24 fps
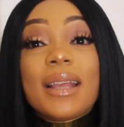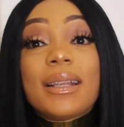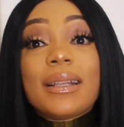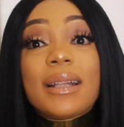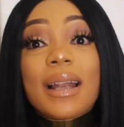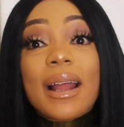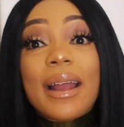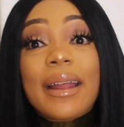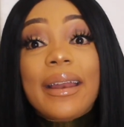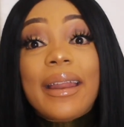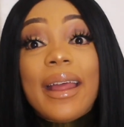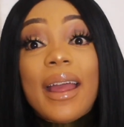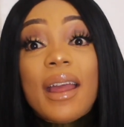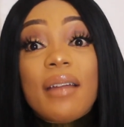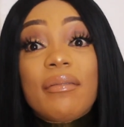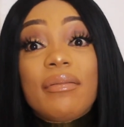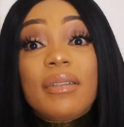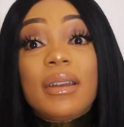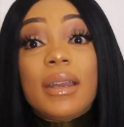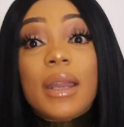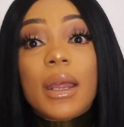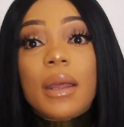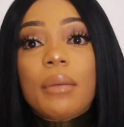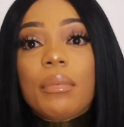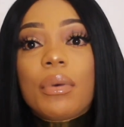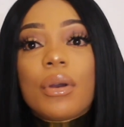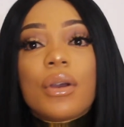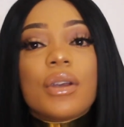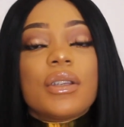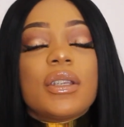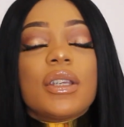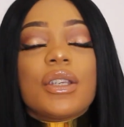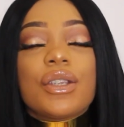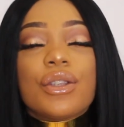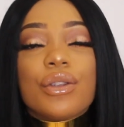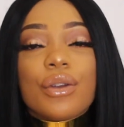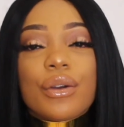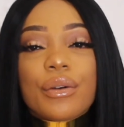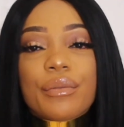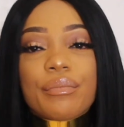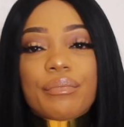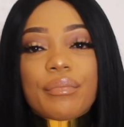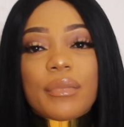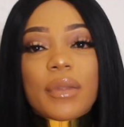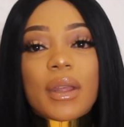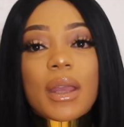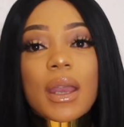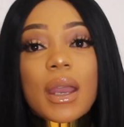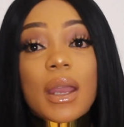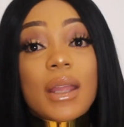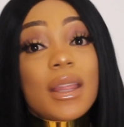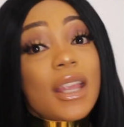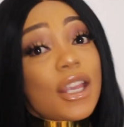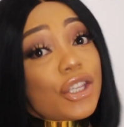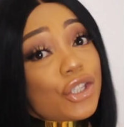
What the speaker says: is like that every day, because it's not, okay?